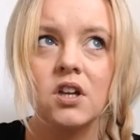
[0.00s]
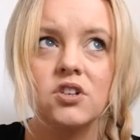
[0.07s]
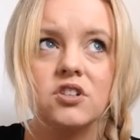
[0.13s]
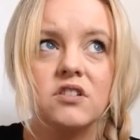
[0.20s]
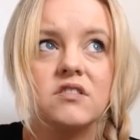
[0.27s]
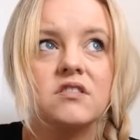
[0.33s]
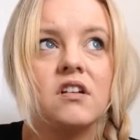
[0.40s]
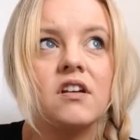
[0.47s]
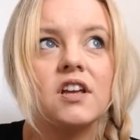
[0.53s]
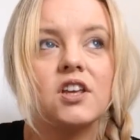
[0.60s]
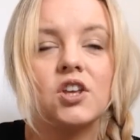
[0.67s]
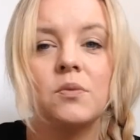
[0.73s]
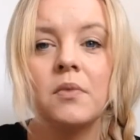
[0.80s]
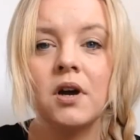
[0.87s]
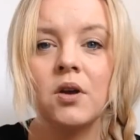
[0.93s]
just
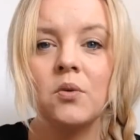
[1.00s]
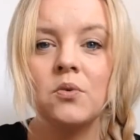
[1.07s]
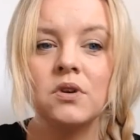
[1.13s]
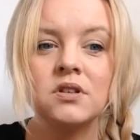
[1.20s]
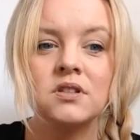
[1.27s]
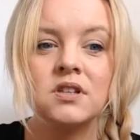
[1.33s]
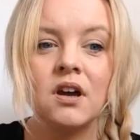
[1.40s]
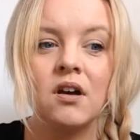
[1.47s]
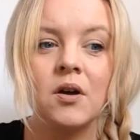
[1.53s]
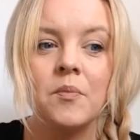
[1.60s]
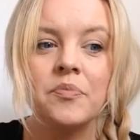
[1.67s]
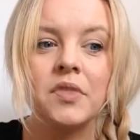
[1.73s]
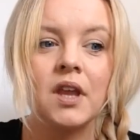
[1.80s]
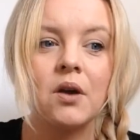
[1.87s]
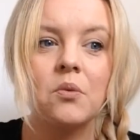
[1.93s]
like you might wonder
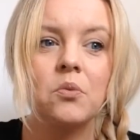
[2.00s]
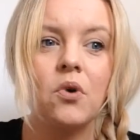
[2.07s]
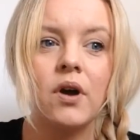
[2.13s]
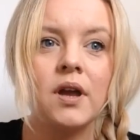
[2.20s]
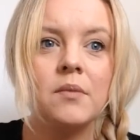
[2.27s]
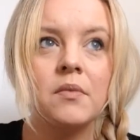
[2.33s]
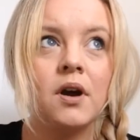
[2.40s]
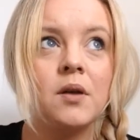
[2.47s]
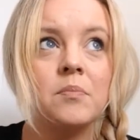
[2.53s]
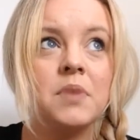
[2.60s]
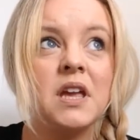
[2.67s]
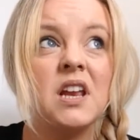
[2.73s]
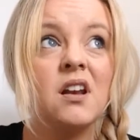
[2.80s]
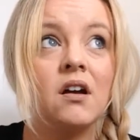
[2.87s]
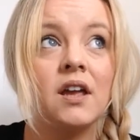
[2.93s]
what it might
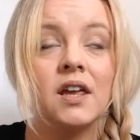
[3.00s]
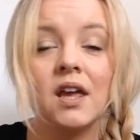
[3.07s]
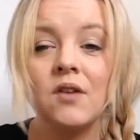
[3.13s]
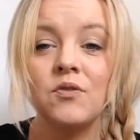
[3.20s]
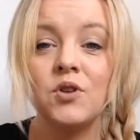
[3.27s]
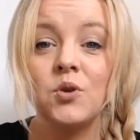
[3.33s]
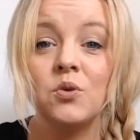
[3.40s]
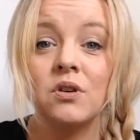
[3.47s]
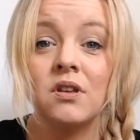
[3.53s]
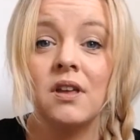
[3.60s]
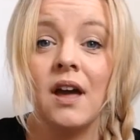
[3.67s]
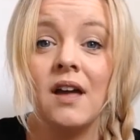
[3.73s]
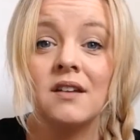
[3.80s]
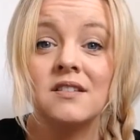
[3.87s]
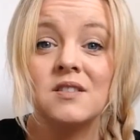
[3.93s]
be like if you could
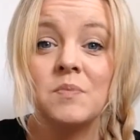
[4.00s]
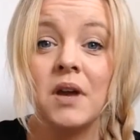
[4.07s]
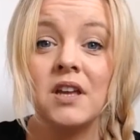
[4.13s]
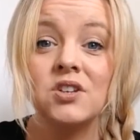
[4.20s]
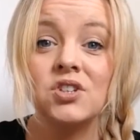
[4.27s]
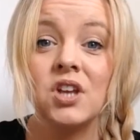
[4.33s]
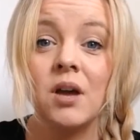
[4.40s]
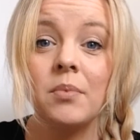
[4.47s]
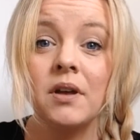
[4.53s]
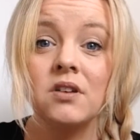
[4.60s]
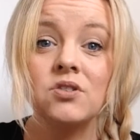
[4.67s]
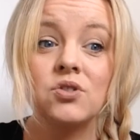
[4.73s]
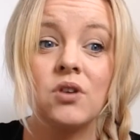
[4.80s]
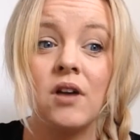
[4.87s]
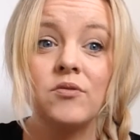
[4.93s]
get in a spaceship
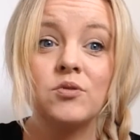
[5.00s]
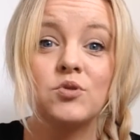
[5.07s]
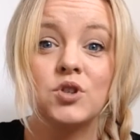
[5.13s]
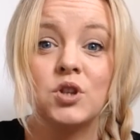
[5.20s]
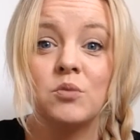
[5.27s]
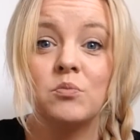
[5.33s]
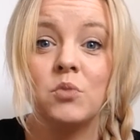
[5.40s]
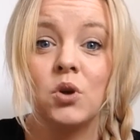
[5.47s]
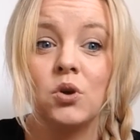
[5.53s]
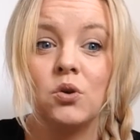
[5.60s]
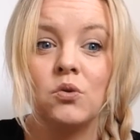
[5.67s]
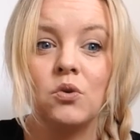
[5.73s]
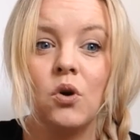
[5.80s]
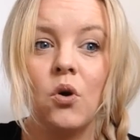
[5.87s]
and travel to the moon,